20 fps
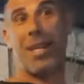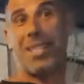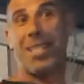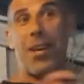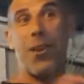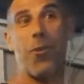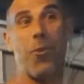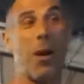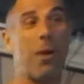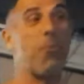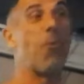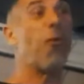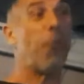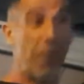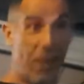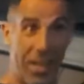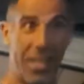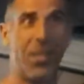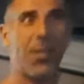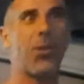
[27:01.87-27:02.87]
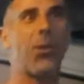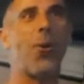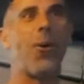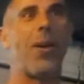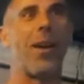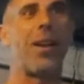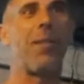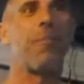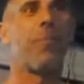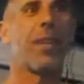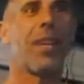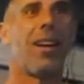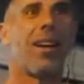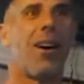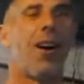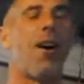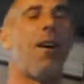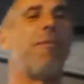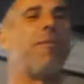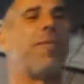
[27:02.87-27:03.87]
I'm going to tell you one more funny story
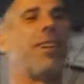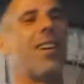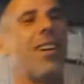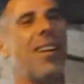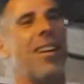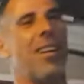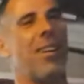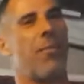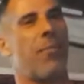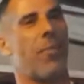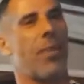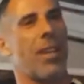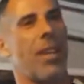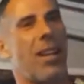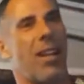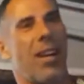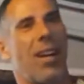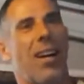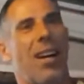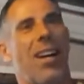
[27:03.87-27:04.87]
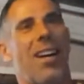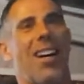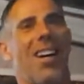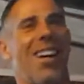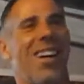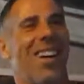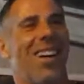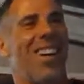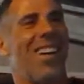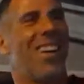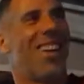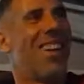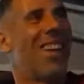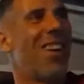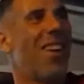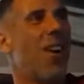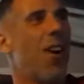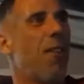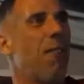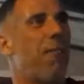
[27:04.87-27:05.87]
of uh, uh,
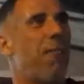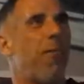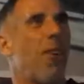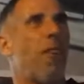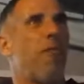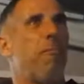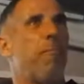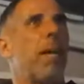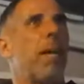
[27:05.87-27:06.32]
of,